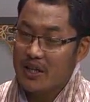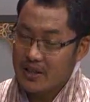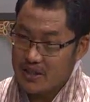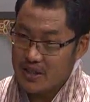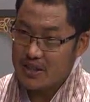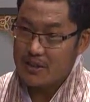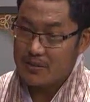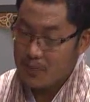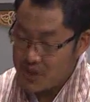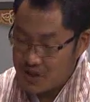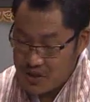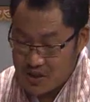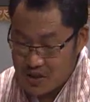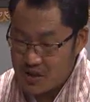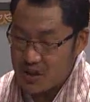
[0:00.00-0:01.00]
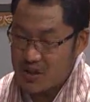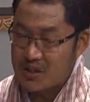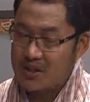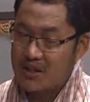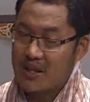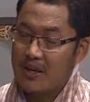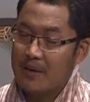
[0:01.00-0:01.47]
just as much as
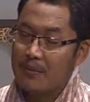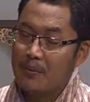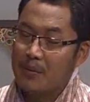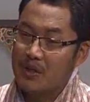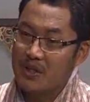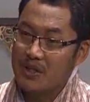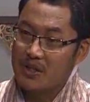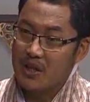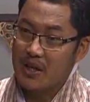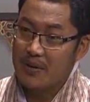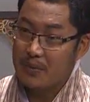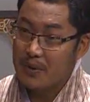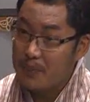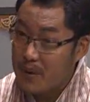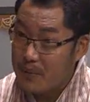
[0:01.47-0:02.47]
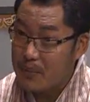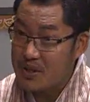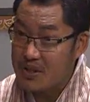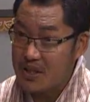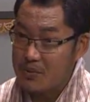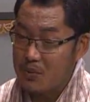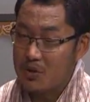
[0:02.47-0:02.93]
it's every
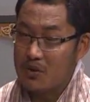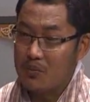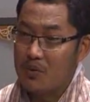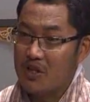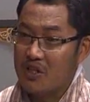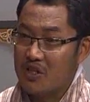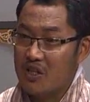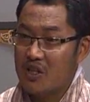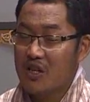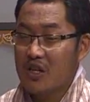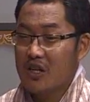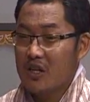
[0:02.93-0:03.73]
member's responsibility